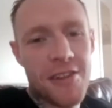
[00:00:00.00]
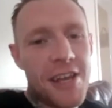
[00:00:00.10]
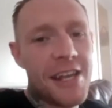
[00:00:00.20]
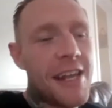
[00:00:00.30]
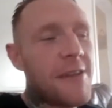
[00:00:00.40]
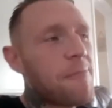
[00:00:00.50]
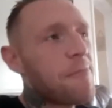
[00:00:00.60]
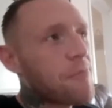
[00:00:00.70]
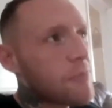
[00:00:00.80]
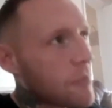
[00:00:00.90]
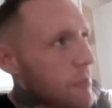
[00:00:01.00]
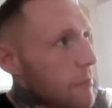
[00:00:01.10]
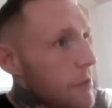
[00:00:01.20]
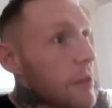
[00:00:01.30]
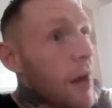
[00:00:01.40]
Like, and then
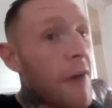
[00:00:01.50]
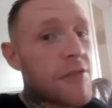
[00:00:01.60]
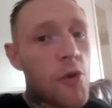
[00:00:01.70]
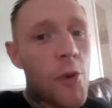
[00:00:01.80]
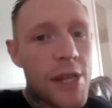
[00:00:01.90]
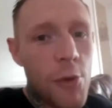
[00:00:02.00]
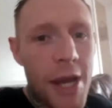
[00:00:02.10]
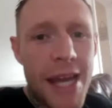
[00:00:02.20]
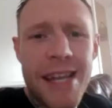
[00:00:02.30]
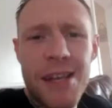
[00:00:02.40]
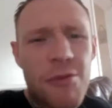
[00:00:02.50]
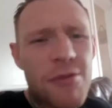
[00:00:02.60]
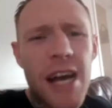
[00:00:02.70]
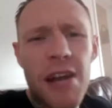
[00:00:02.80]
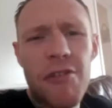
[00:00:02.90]
obviously we went to weigh in. There
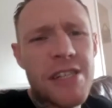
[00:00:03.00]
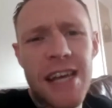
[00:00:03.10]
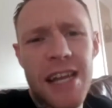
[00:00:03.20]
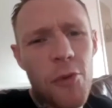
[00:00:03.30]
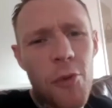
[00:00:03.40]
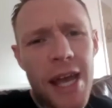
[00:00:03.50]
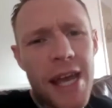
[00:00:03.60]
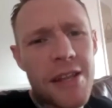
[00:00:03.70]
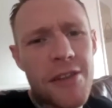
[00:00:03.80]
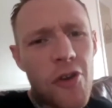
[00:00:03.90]
was nothing really said at the weigh in.